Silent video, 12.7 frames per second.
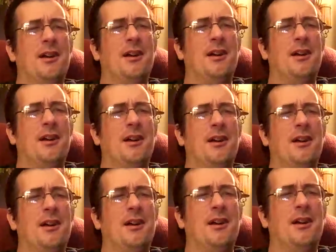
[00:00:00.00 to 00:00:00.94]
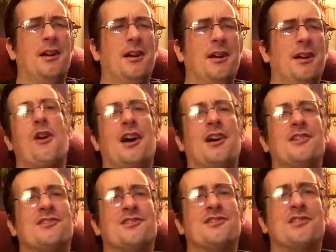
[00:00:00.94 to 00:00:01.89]
Wasn't so hard on the
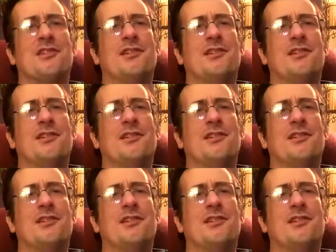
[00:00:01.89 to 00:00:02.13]
eyes.